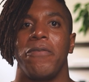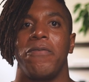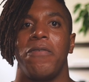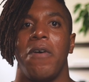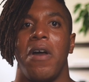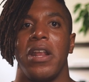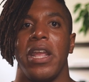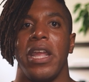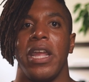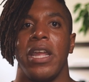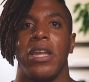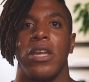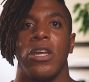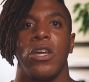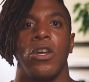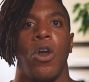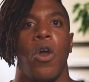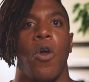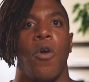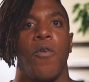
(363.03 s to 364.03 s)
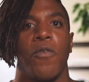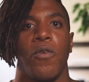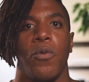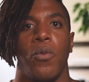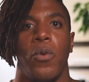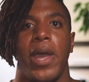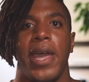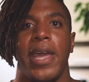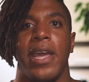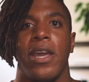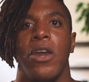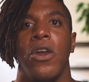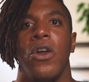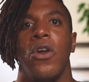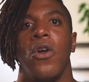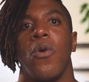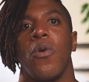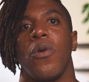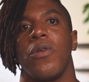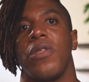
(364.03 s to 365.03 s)
funny, overweight,
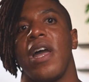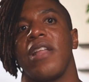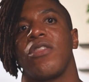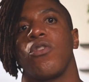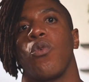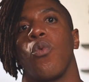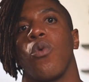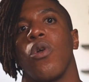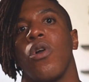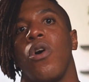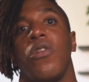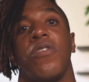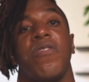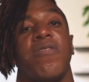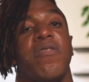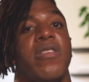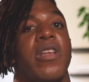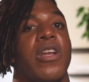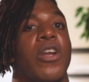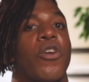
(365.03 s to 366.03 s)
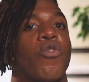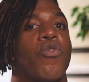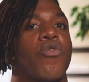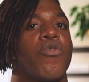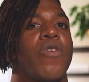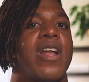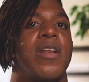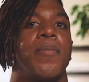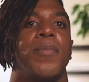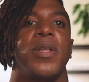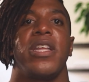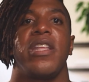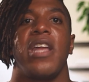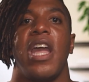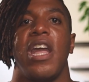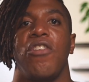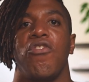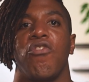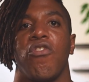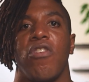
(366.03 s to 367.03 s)
or that the world is an incredibly
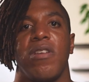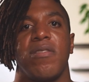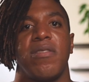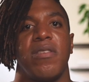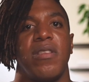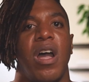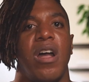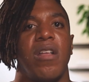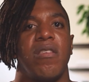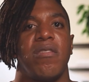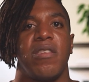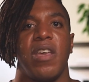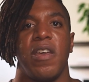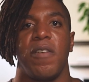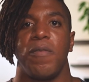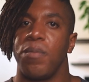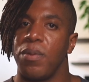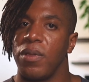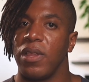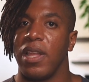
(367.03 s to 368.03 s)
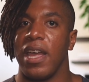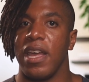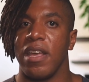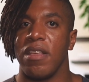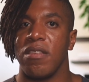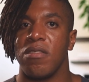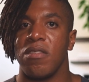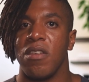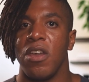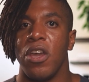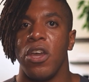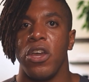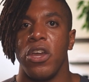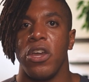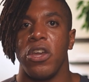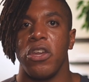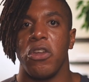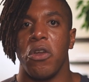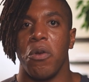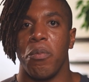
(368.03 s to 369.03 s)
dangerous and unsafe place,
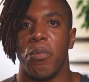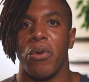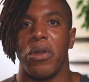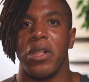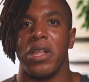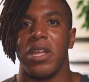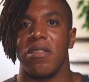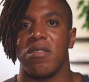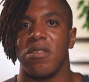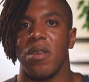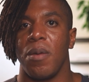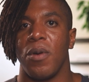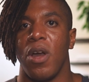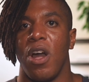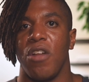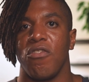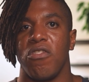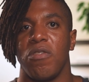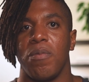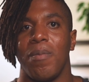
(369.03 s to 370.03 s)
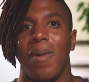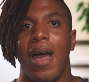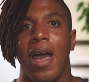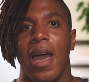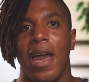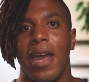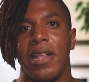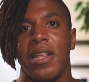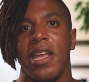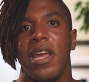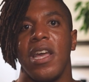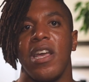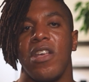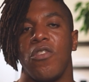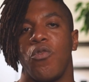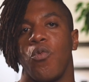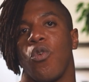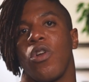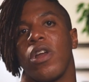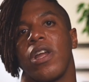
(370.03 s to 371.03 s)
your brilliant subconscious mind
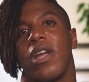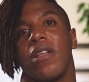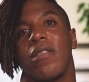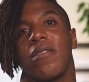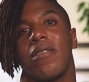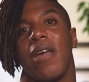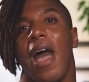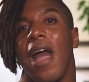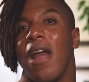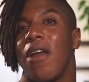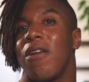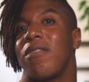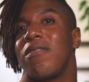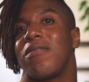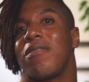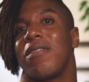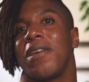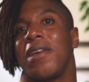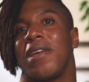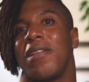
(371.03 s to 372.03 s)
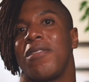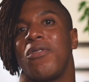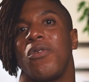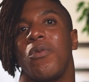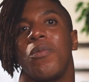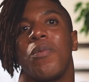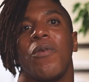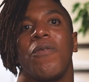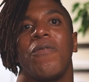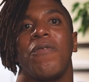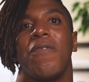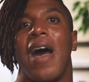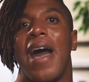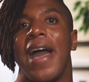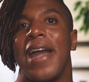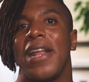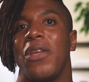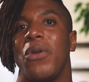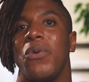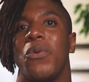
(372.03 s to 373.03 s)
is working tirelessly to
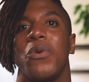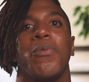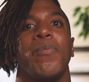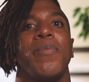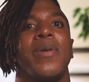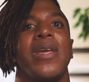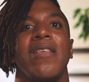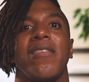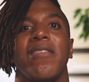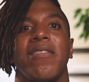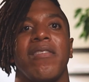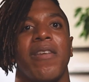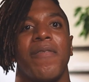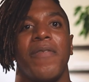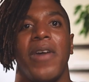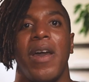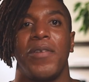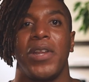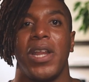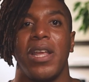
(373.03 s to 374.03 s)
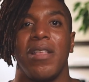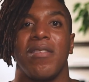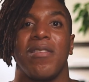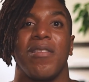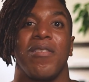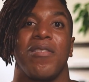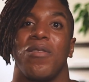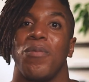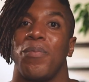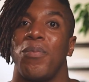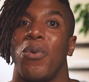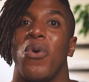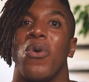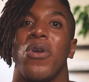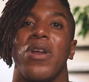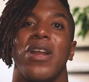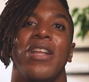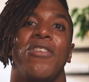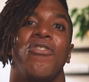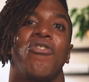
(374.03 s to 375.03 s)
provide you with pieces of evidence to
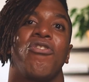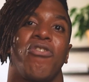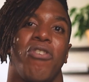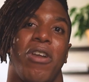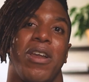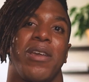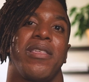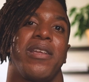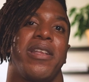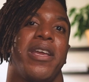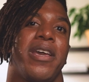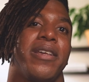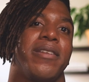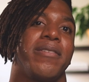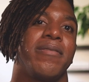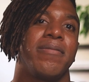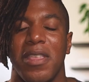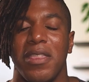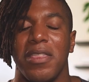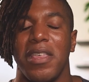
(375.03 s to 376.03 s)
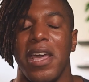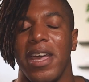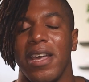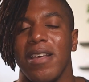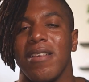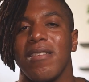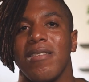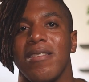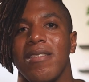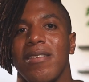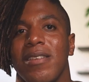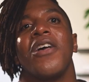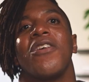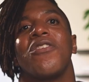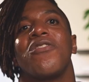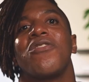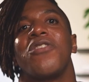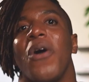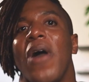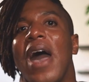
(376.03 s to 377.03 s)
support and strengthen it. Thanks.
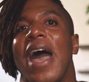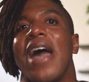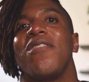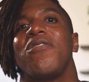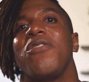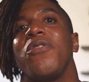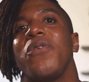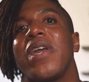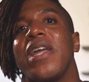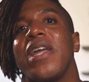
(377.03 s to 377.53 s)
So as you